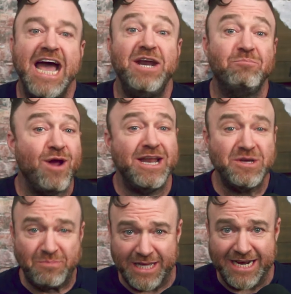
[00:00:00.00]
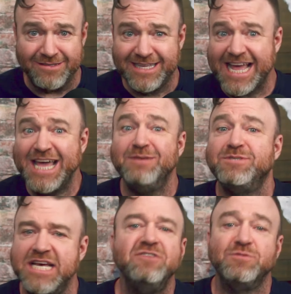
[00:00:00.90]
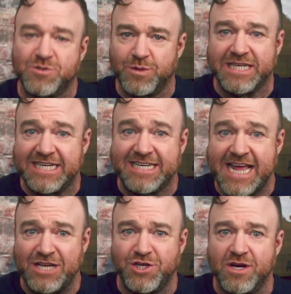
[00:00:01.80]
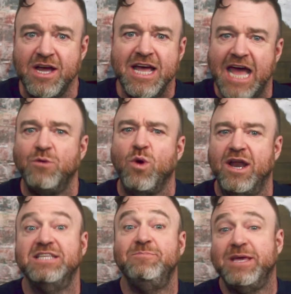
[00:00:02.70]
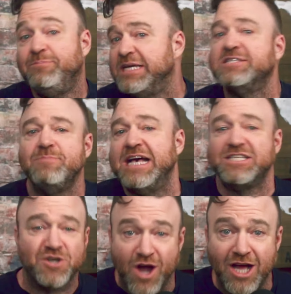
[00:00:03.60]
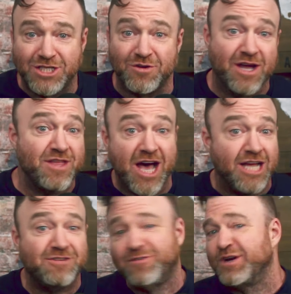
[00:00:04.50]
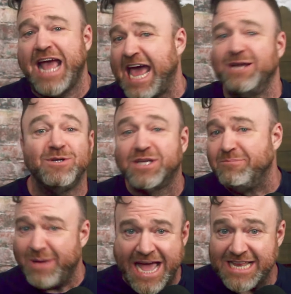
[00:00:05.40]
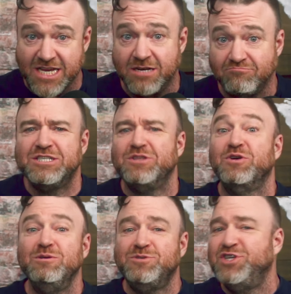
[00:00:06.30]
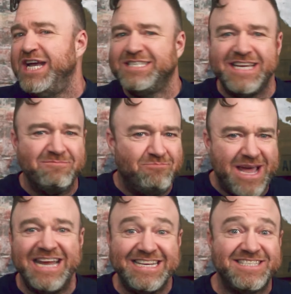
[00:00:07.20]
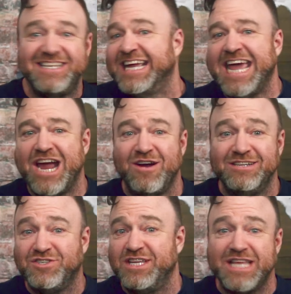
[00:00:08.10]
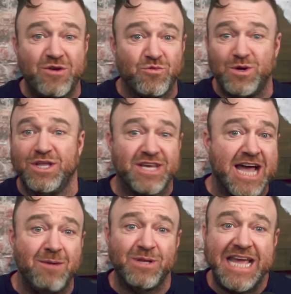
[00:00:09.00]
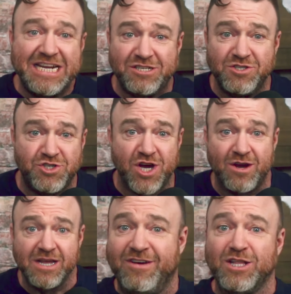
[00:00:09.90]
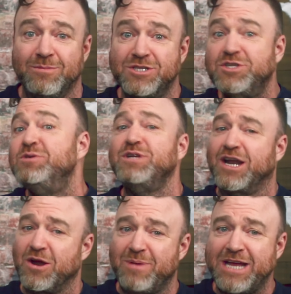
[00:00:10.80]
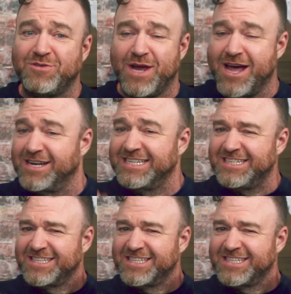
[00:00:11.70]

I had a brand new player. The guy himself was really into nature and wanted to be a beastmaster hunter on the hunt for an animal companion. So the group's chasing bandits in a carriage and they roll in the complications chart, available soon on our Patreon.